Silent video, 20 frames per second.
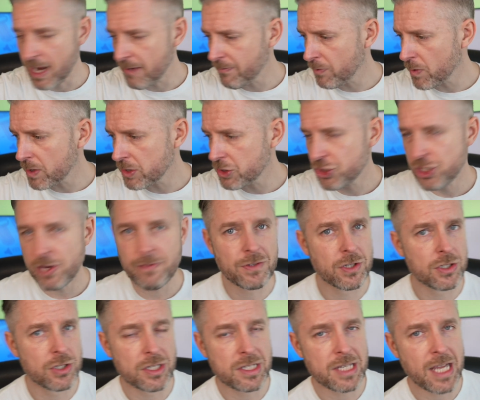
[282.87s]
Everyone
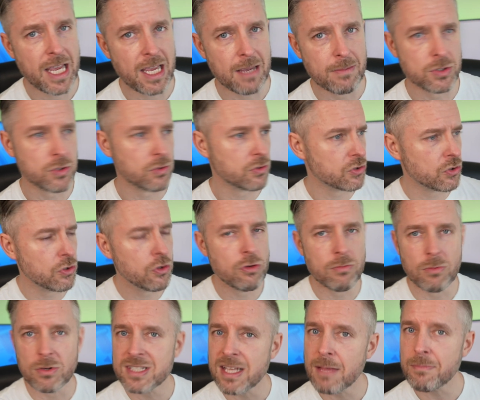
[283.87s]
shifted to Teams or
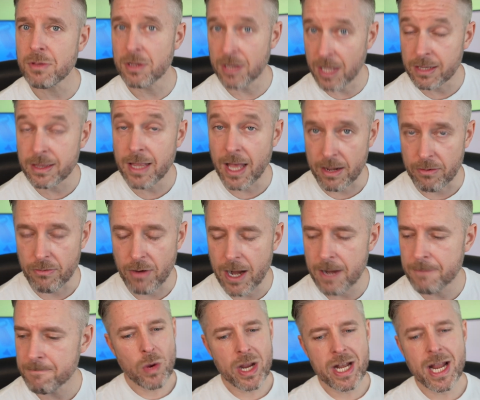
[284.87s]
Zoom or something like that,
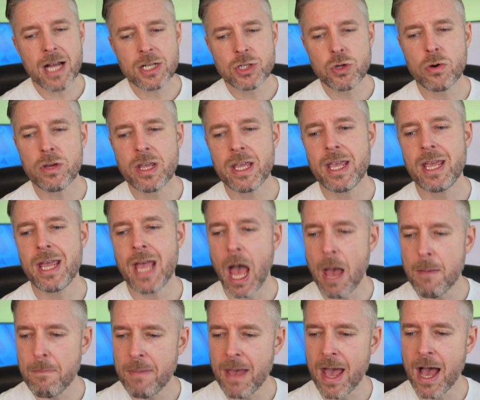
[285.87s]
right? We're now talking here
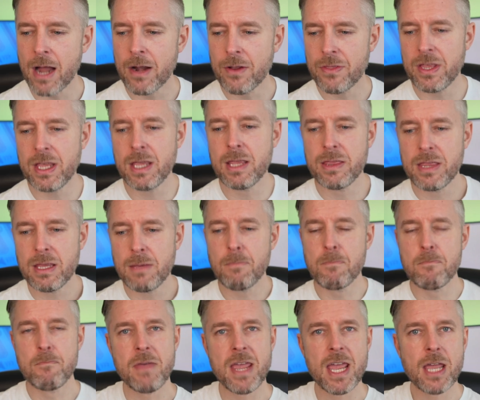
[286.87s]
about the, the
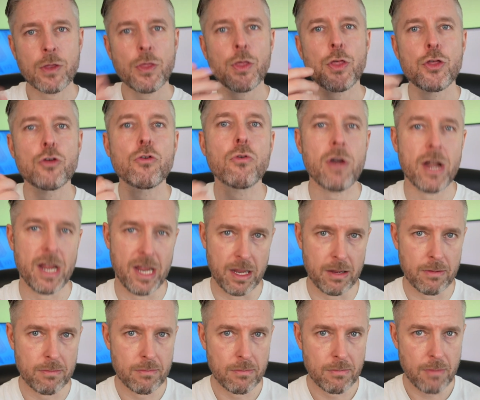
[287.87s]
big three.
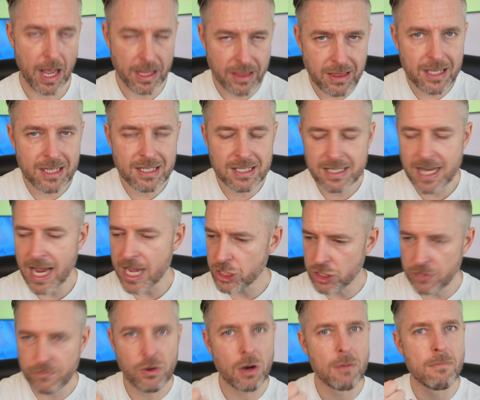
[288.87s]
At this stage,
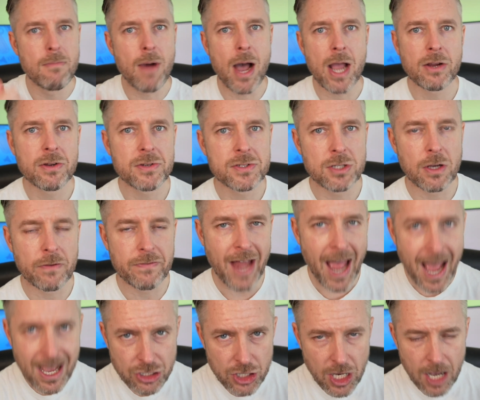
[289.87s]
you've got Microsoft
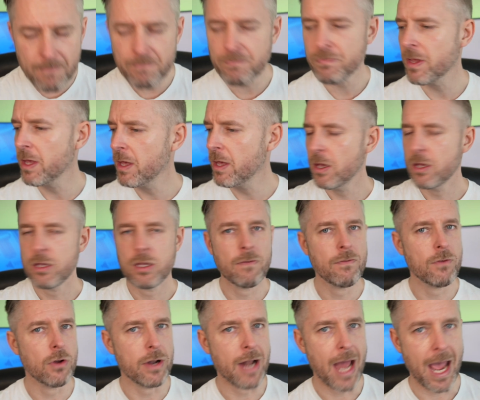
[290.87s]
Azure,
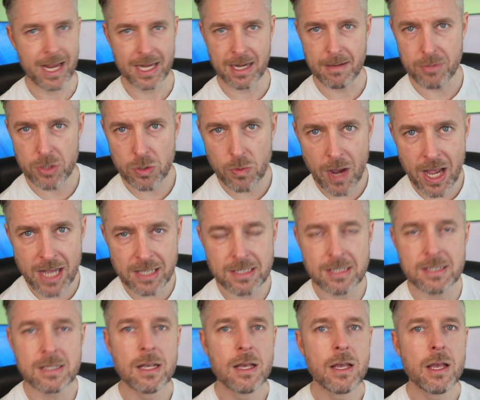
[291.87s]
you've got A W
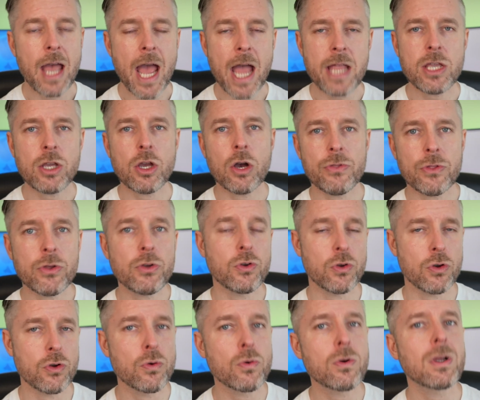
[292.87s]
S, and you've got the
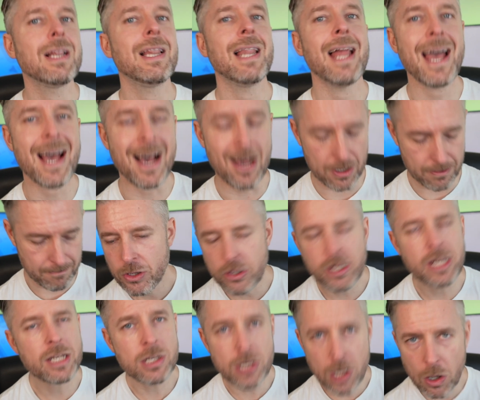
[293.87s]
Google Cloud. You
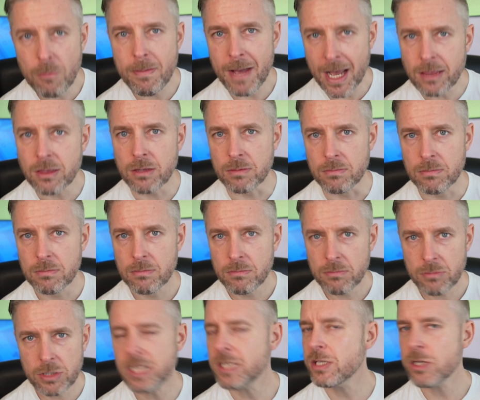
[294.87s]
need to know about them.
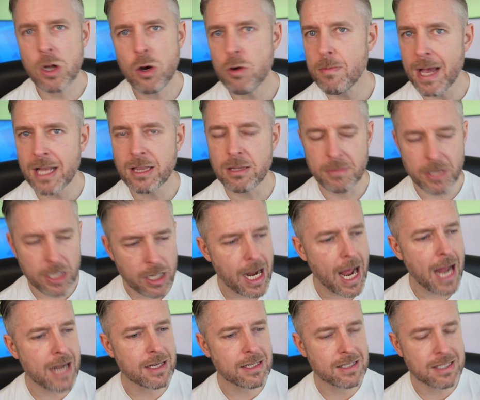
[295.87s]
You need to know about them. You need to
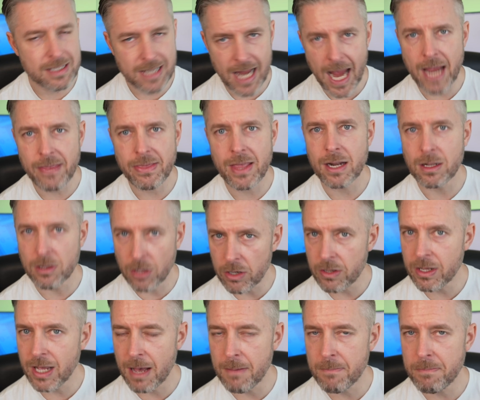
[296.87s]
understand that a lot
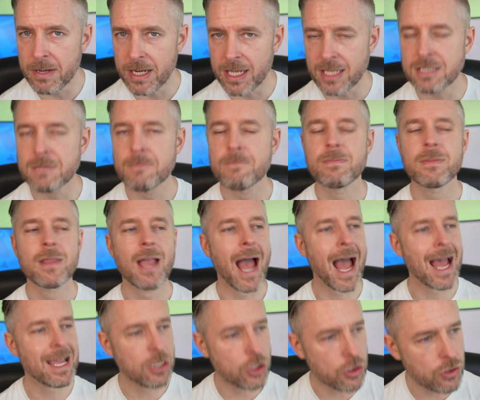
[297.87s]
of companies
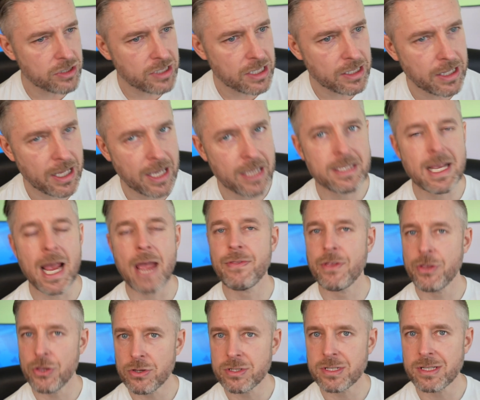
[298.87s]
are using these, and
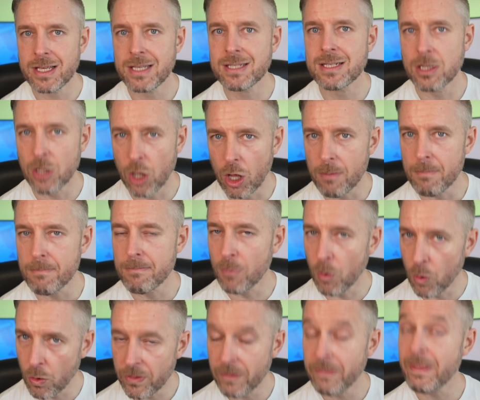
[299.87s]
they're using these a lot
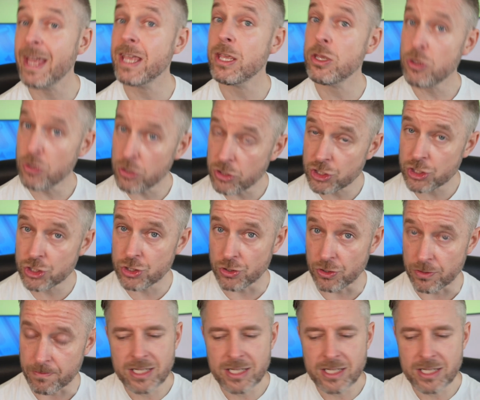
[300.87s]
more than they used to.